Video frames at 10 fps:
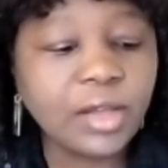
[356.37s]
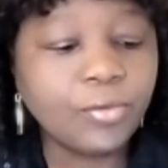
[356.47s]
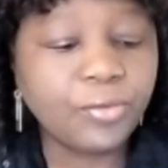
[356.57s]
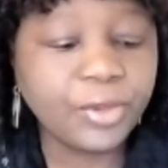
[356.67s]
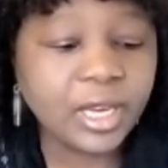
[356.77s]

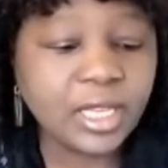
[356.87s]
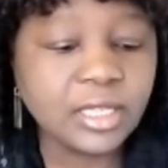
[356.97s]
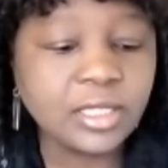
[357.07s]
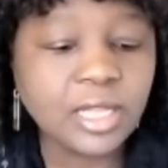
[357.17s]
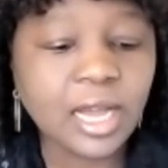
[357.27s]
and
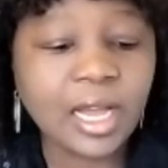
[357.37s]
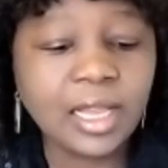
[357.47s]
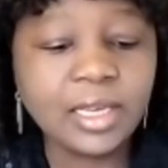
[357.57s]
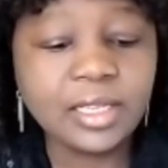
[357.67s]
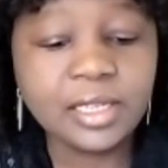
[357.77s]
feelings that
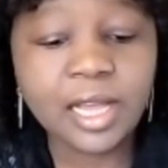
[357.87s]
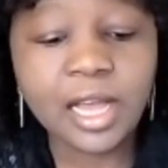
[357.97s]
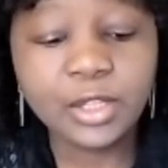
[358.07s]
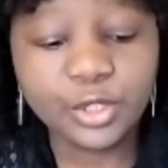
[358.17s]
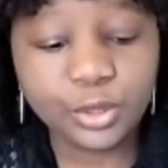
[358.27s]
can lead
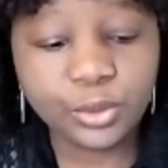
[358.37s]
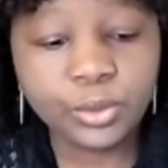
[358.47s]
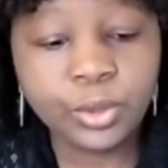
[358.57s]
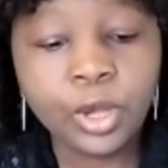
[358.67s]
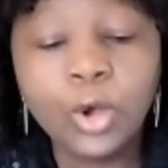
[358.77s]
her
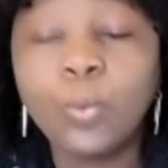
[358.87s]
to